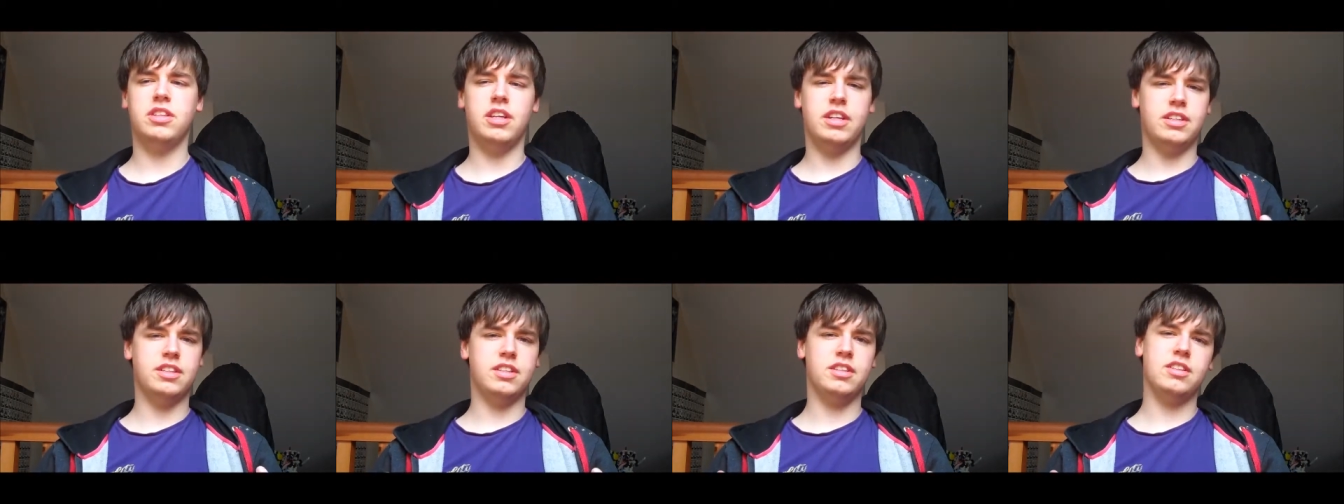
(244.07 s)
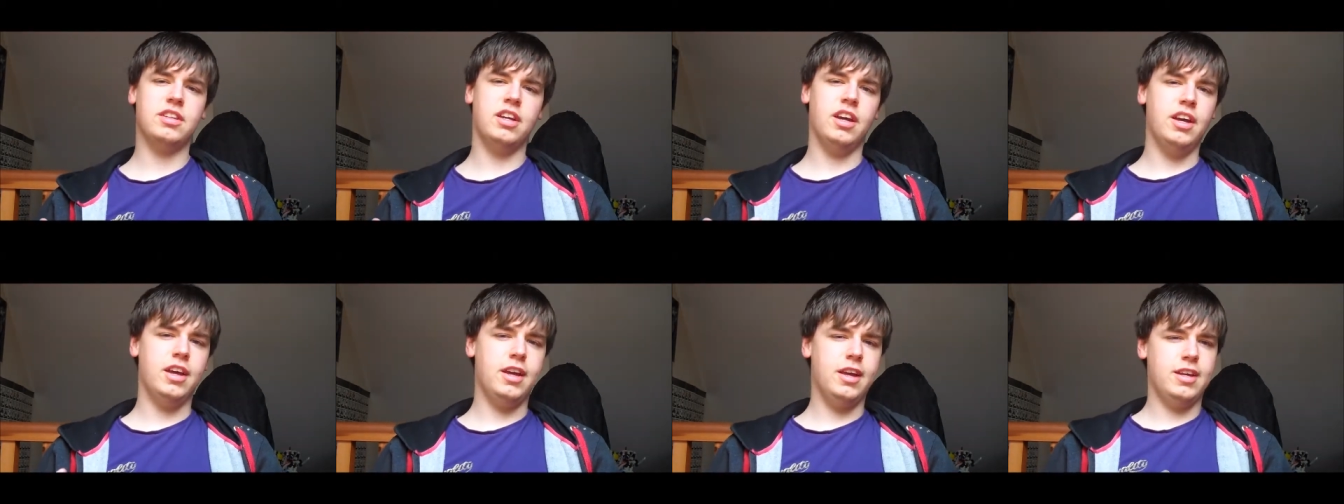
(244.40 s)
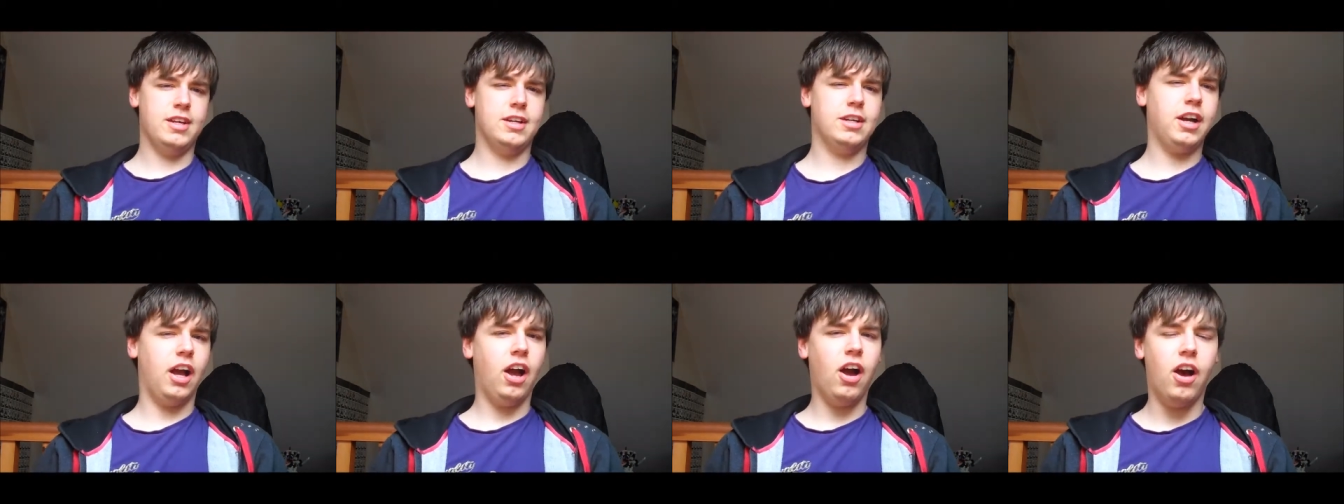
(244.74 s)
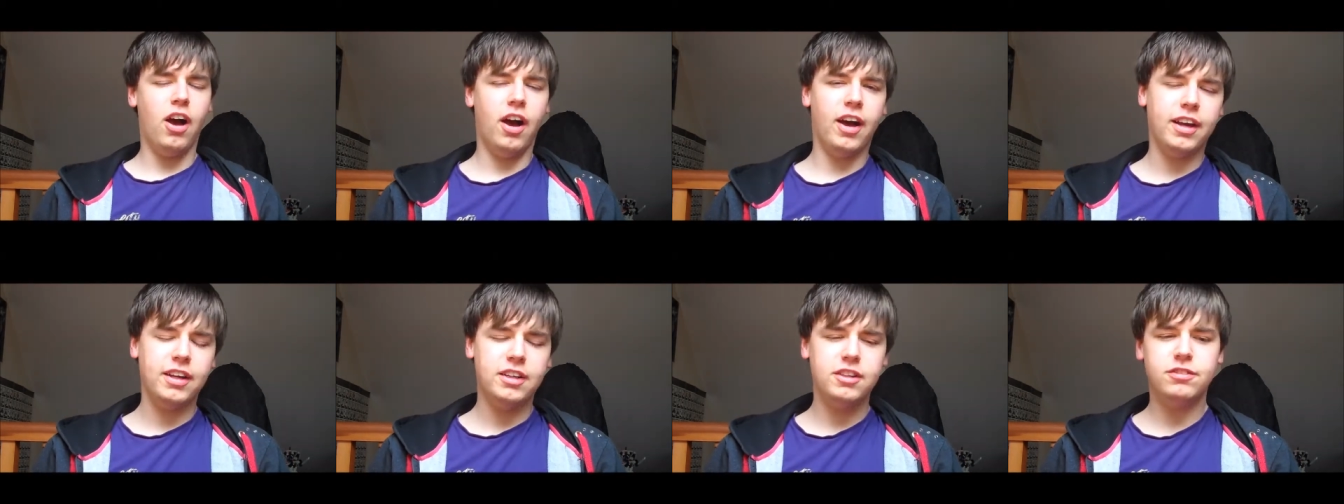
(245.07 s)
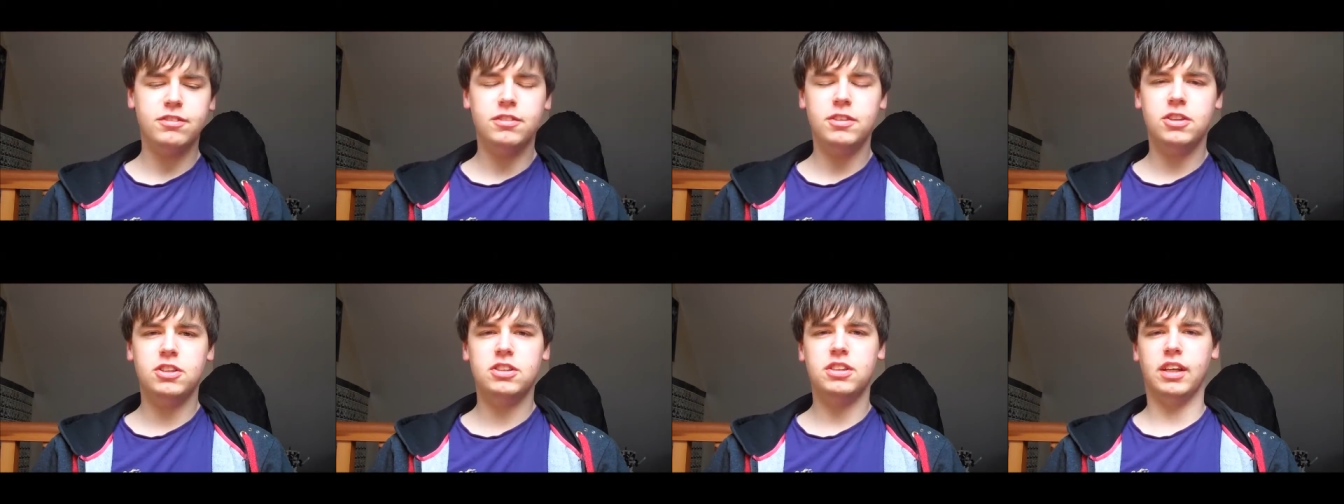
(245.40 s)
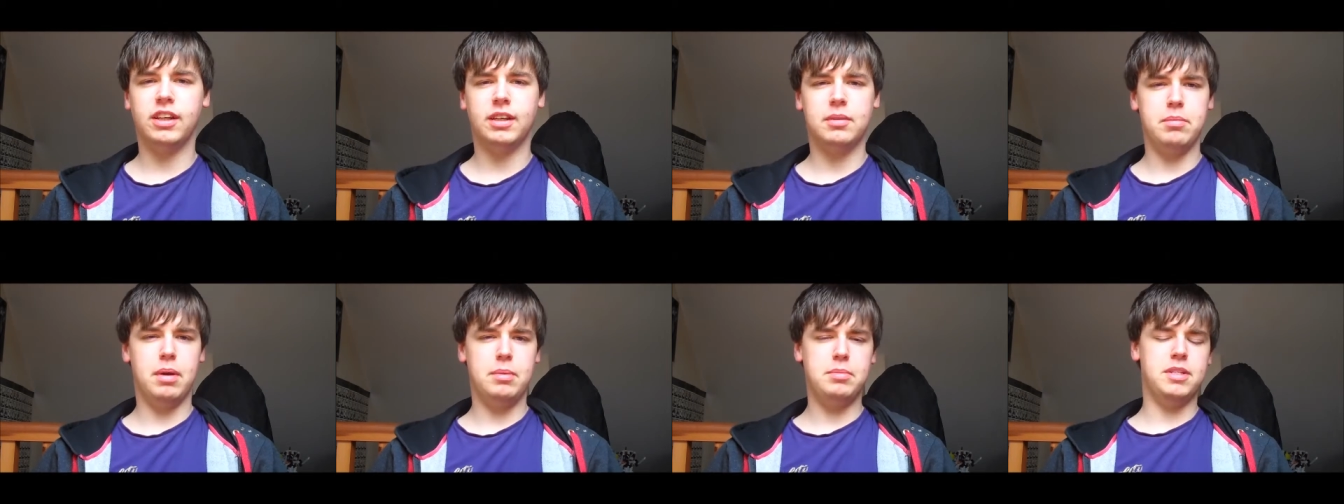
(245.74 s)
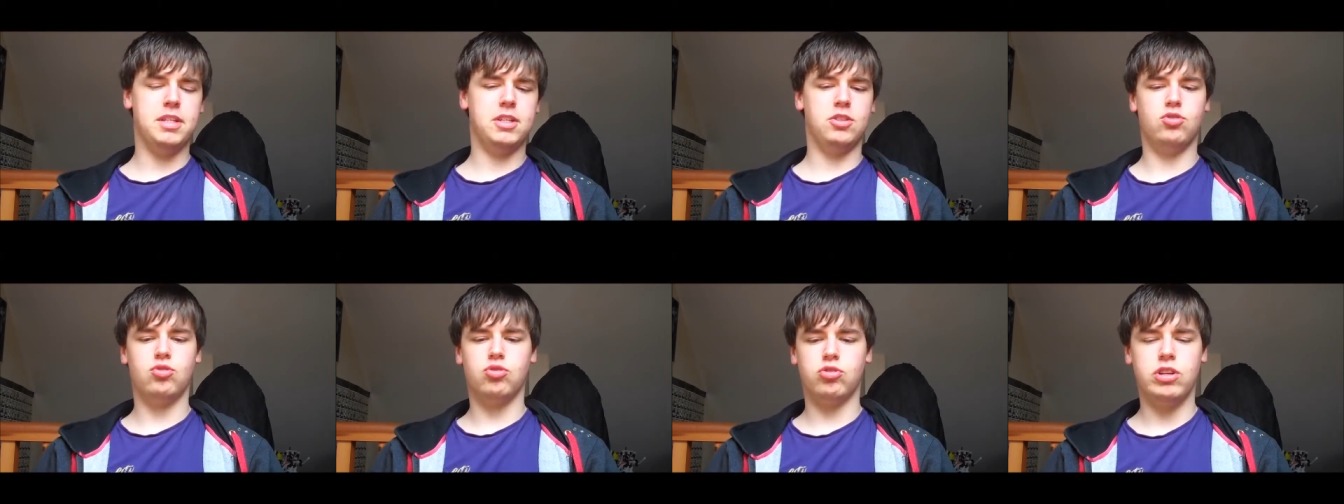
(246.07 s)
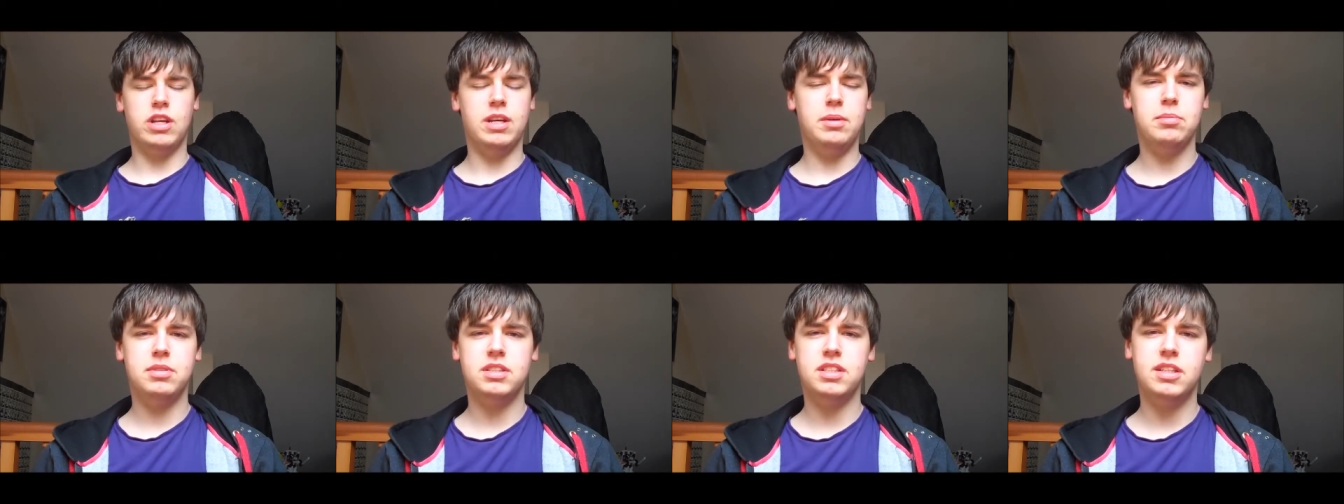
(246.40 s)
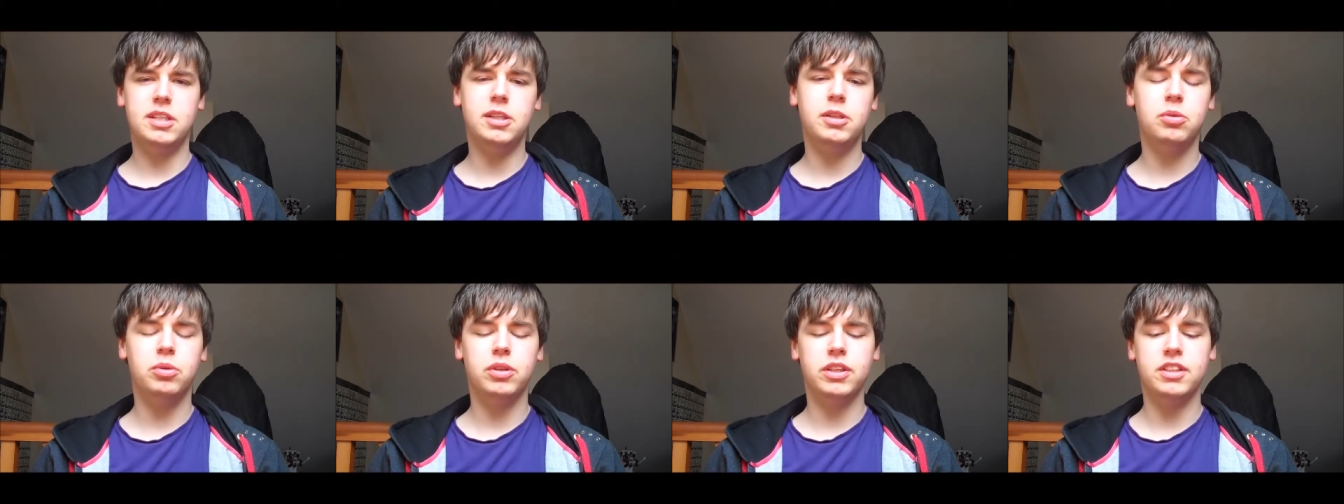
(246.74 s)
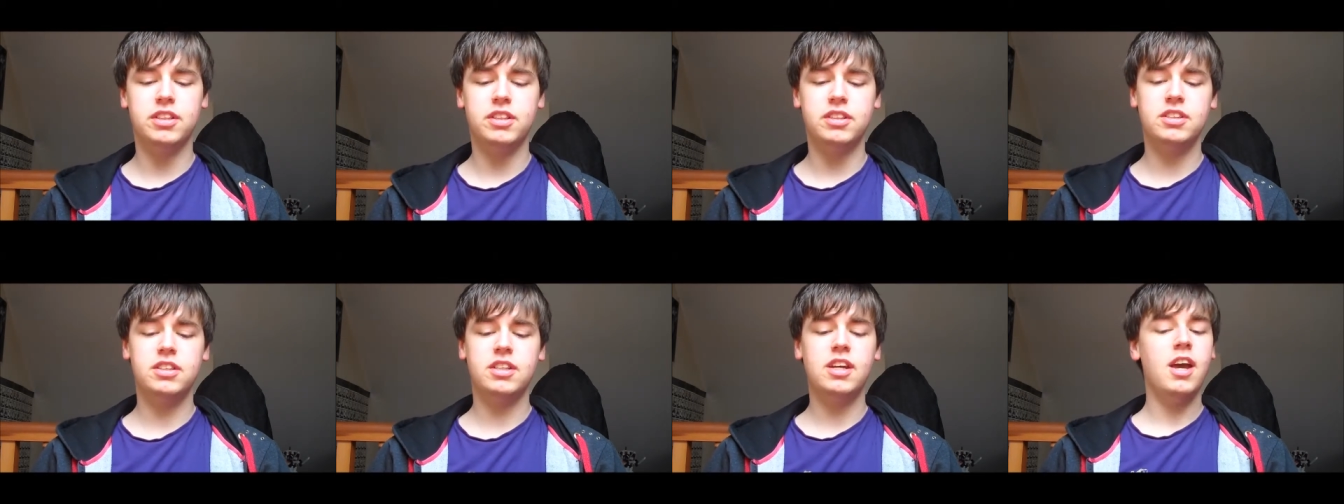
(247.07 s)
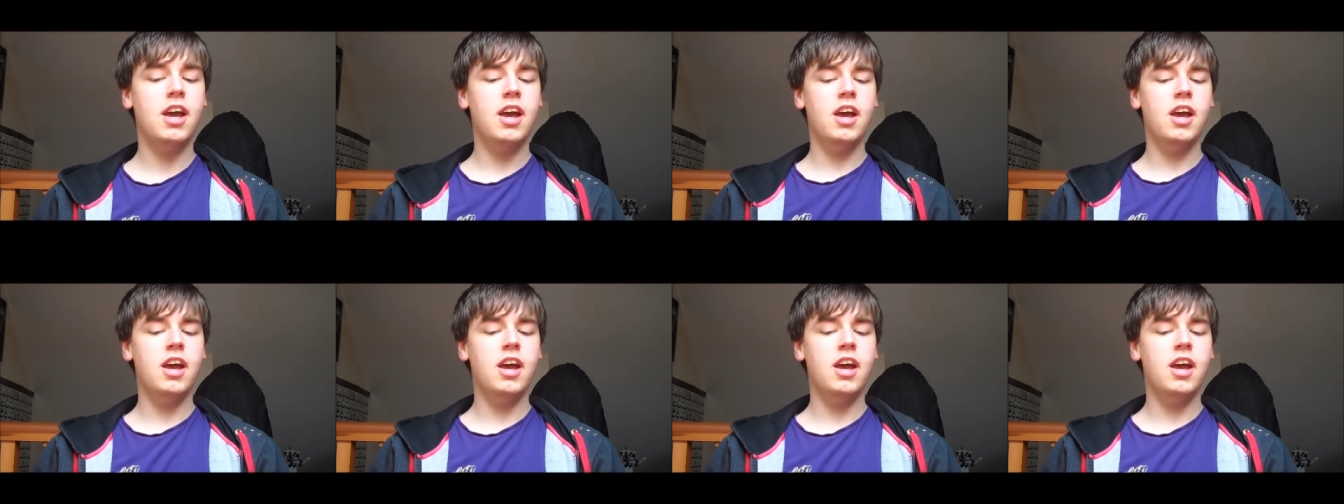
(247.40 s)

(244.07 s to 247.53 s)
It kind of looks like a, maybe a dream sequence,